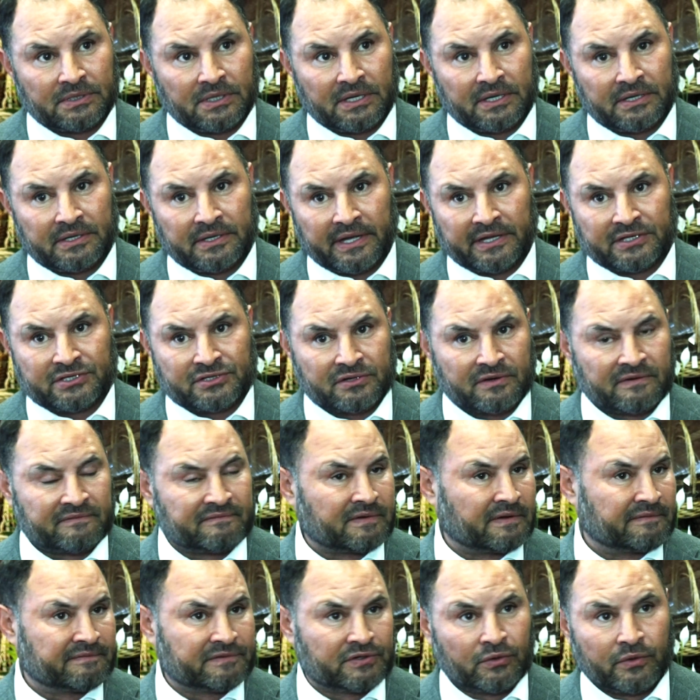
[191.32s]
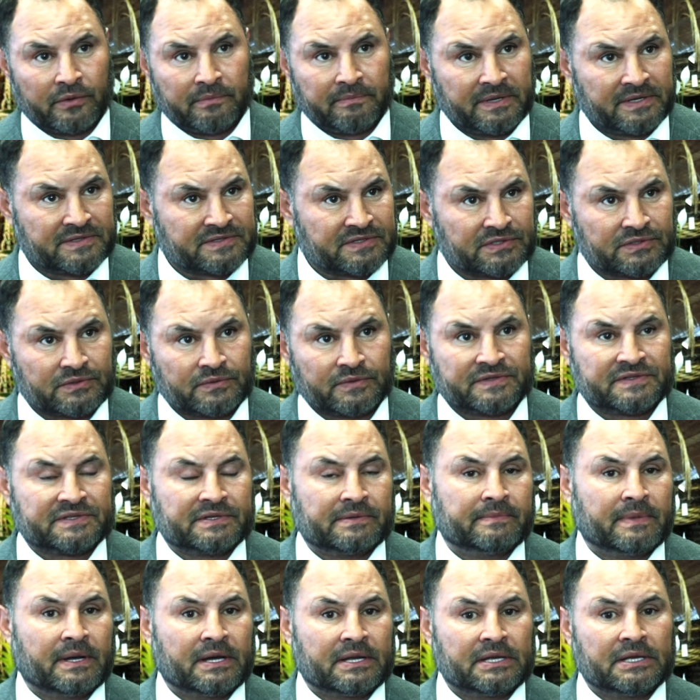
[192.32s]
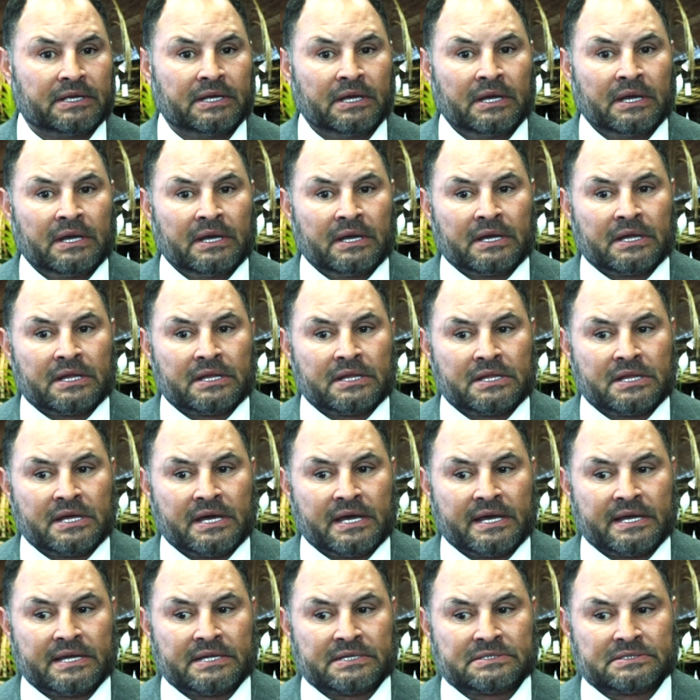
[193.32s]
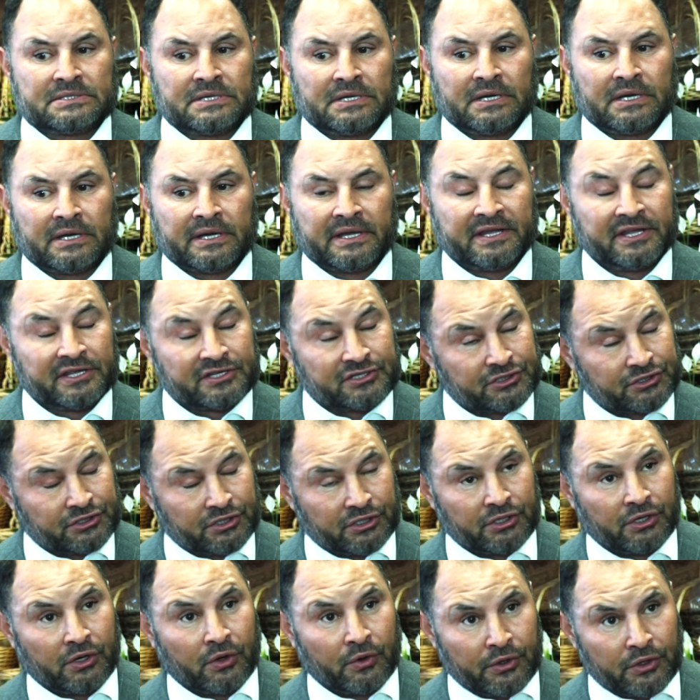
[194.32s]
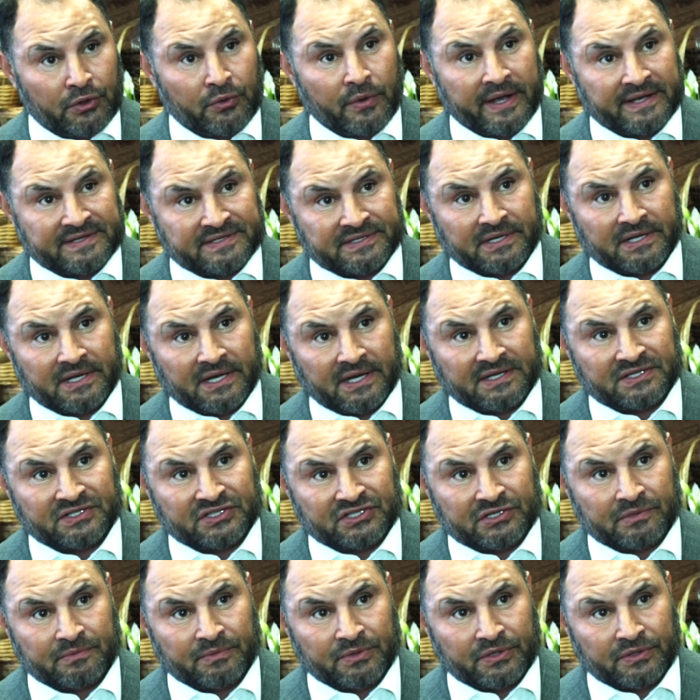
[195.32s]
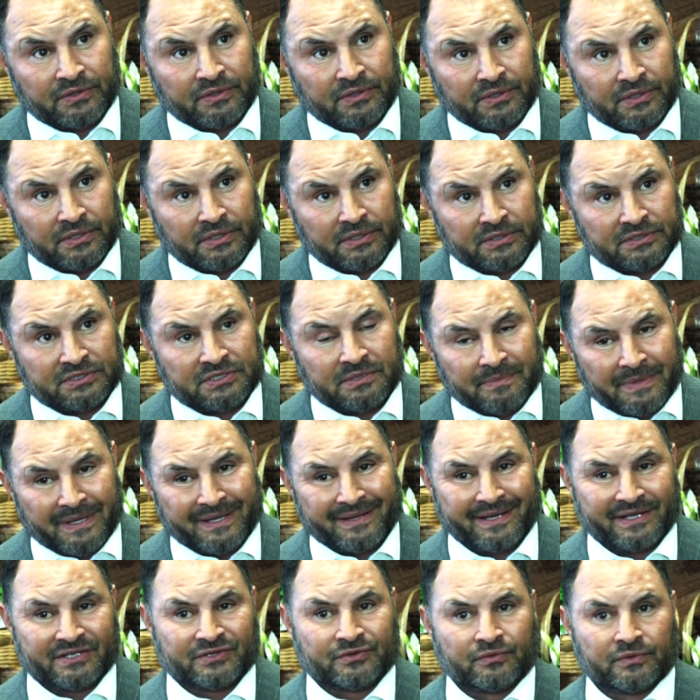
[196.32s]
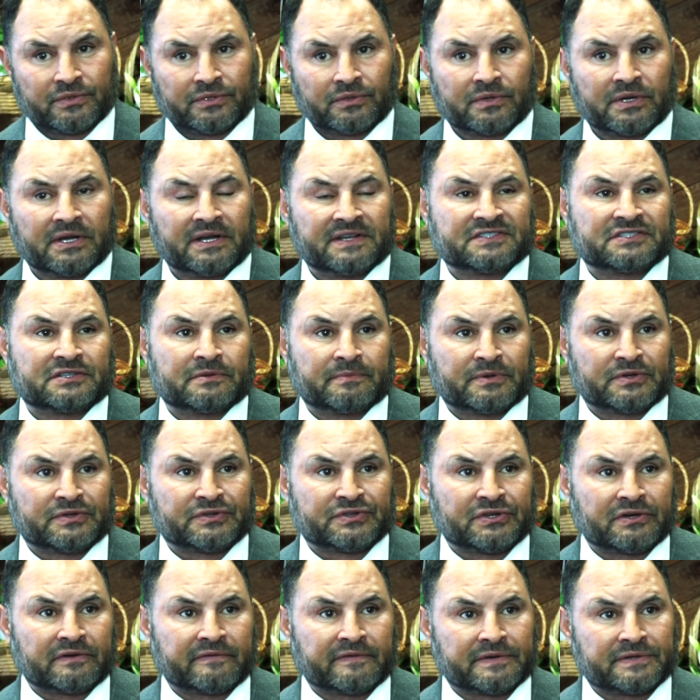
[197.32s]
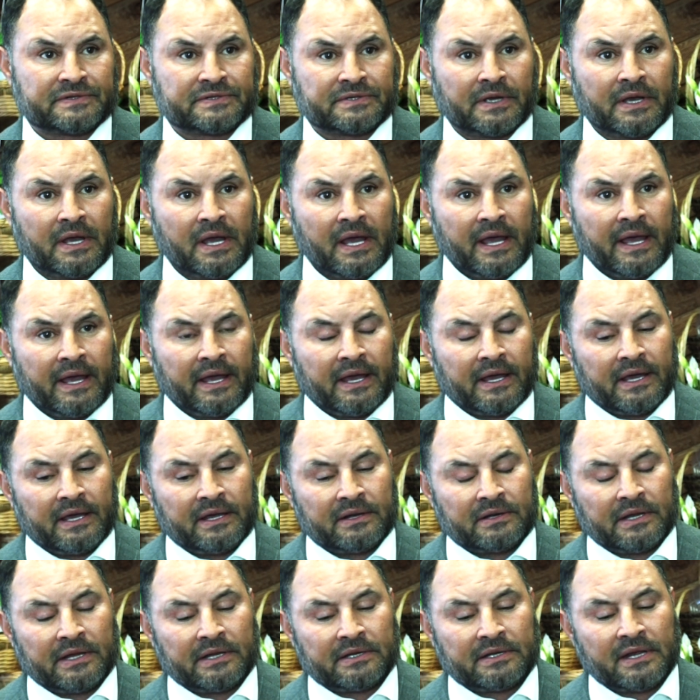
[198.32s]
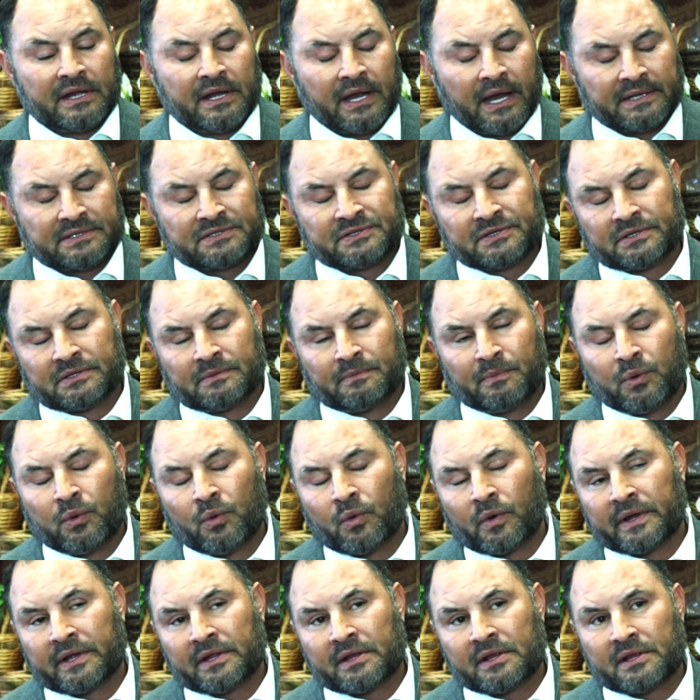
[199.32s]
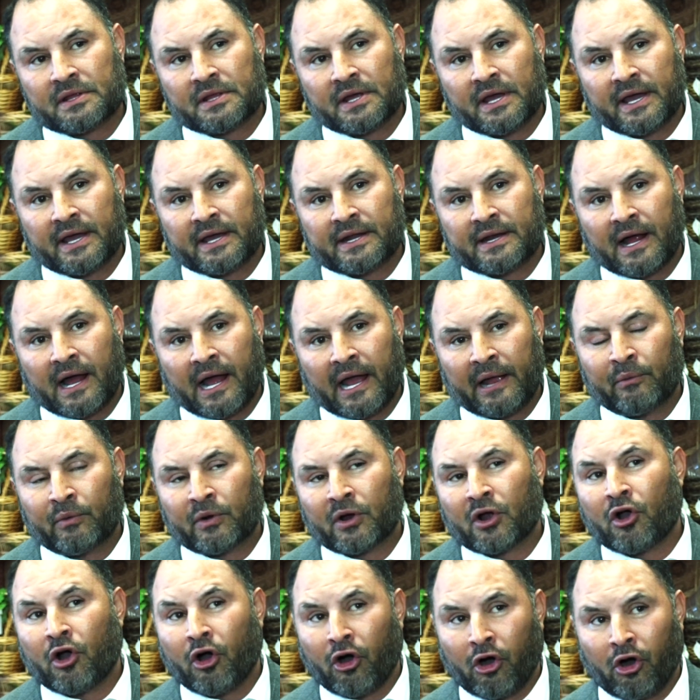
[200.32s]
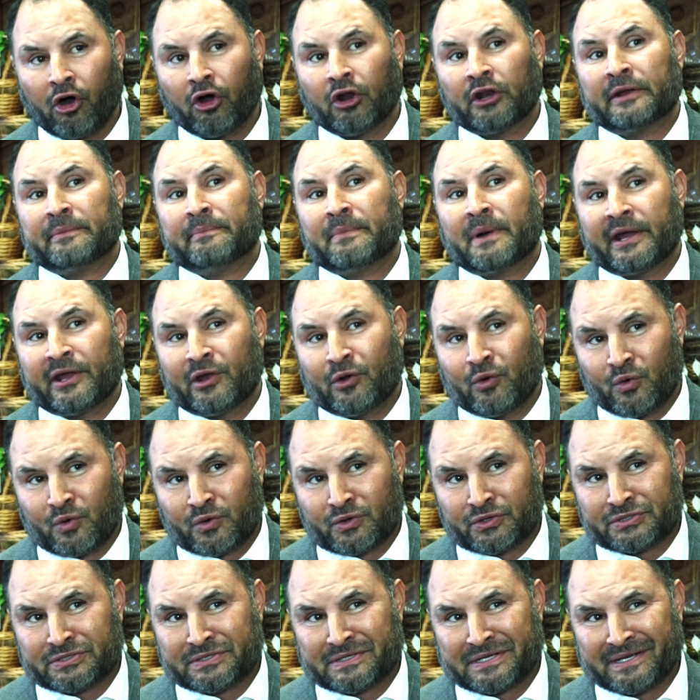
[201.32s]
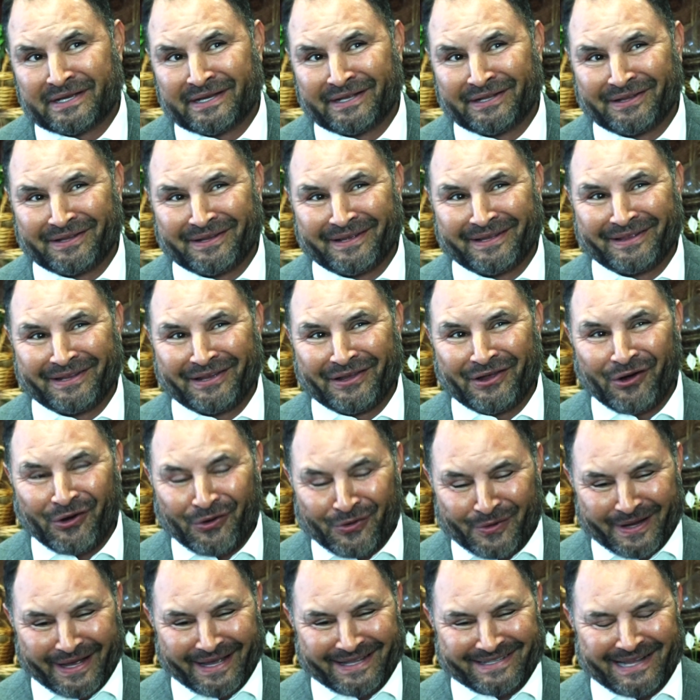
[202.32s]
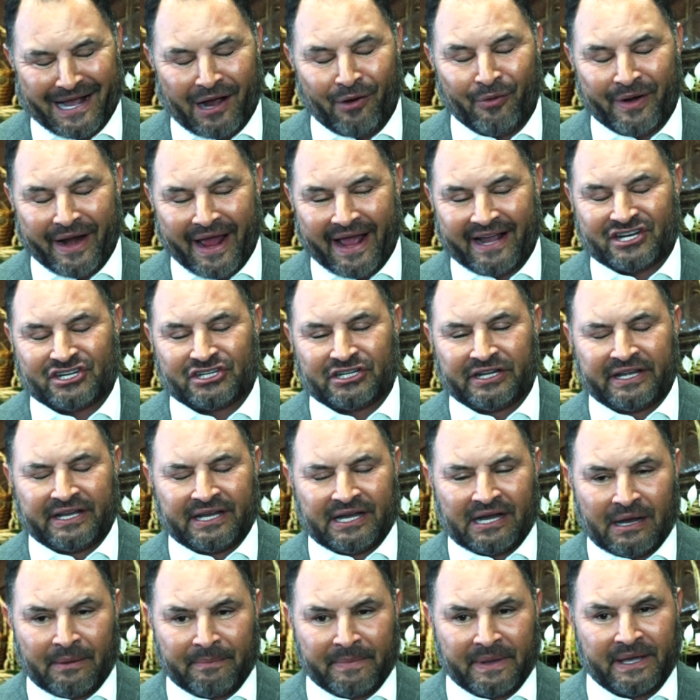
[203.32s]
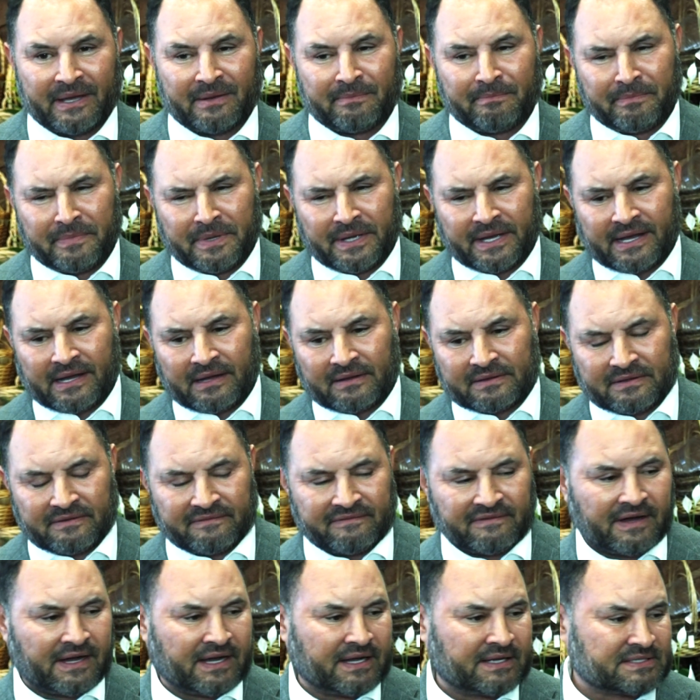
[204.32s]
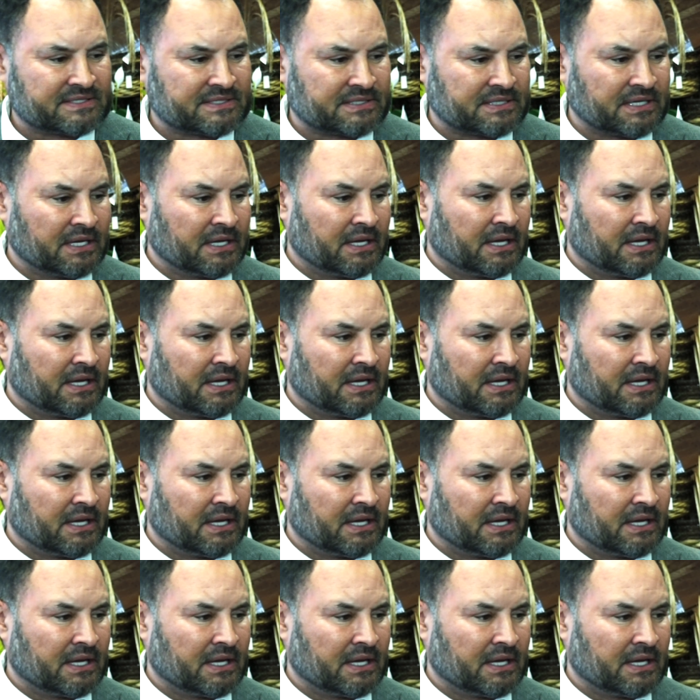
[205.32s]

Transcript: nature of doing business with somebody, that gets to know you as a customer, to me that's real customer service. It got to the point that I would call in my orders. In the old days, I would actually come in, pick out the vase,